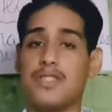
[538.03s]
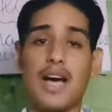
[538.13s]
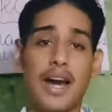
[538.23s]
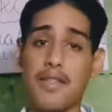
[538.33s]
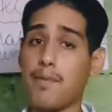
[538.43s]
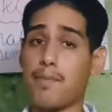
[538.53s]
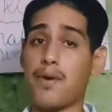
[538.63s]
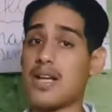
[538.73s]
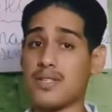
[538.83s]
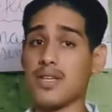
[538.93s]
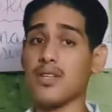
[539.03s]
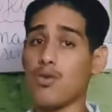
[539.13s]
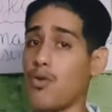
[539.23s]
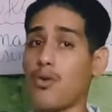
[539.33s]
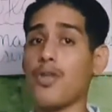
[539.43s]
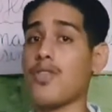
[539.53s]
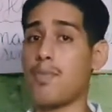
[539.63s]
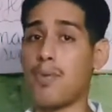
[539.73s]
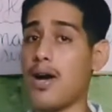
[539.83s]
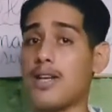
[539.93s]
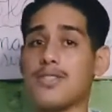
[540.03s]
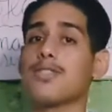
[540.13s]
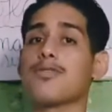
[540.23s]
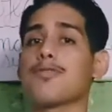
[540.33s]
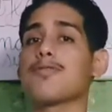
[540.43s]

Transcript: that in the present or in the past?